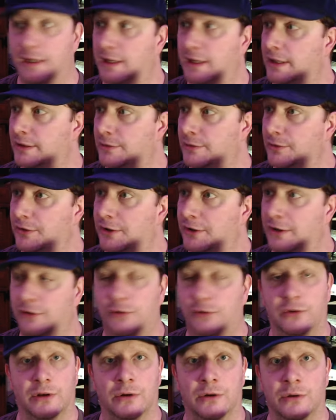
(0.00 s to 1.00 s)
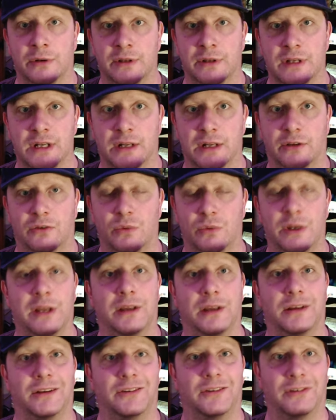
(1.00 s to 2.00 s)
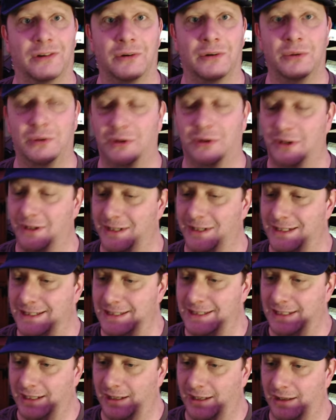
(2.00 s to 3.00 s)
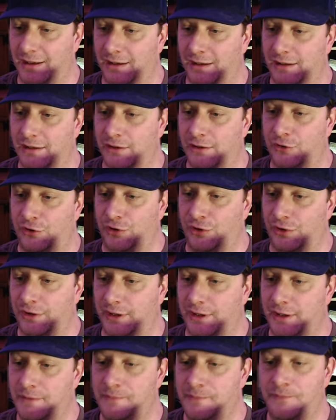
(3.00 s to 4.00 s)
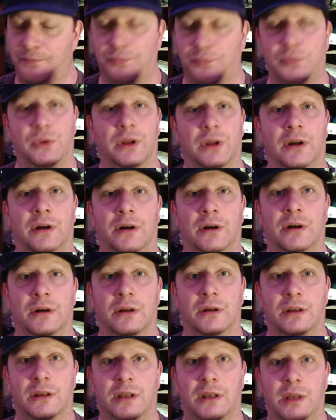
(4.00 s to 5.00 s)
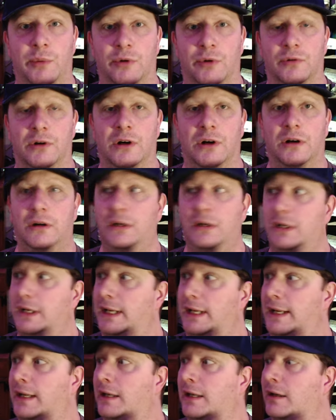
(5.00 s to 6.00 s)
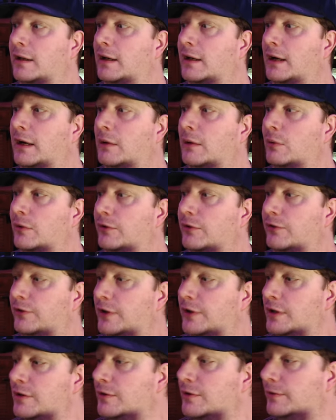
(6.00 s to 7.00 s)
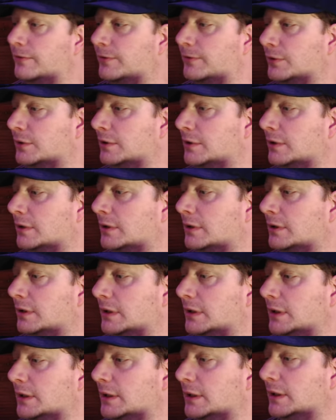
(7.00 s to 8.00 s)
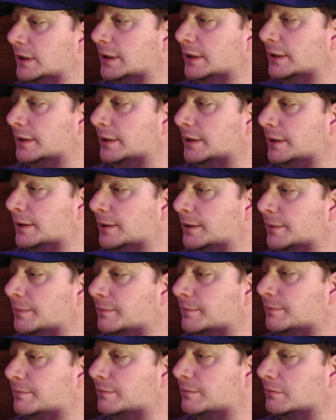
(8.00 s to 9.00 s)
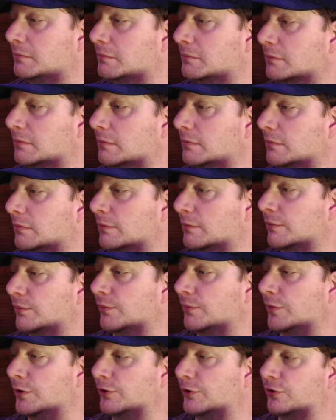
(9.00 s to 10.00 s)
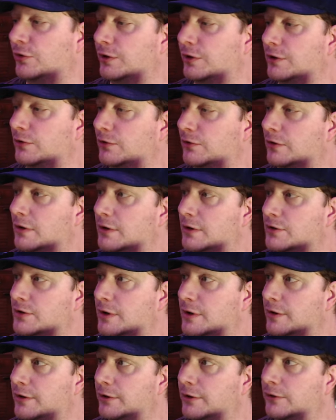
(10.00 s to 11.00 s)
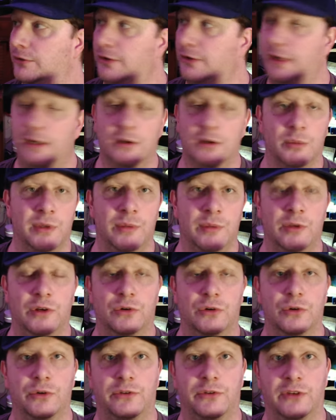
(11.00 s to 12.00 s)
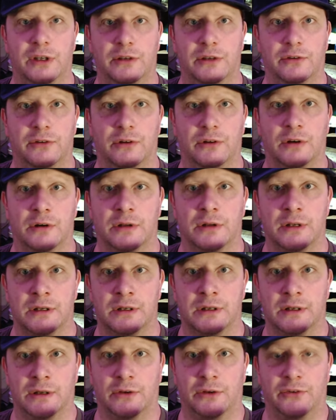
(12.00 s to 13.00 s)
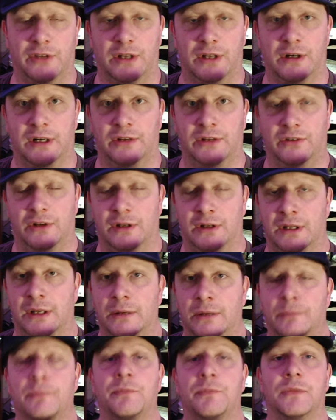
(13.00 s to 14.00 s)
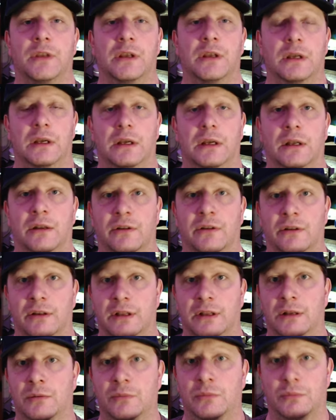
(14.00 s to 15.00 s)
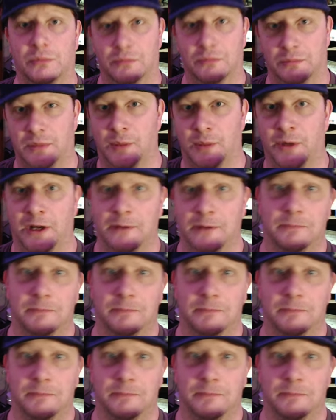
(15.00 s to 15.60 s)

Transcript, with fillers: I don't think so in the next week. So uh, until then, uh, keep it raw, and I will see you for uh, the Soyuz launch on Thursday, or maybe Crew six on uh, Saturday, Sunday. Until then, bye-bye.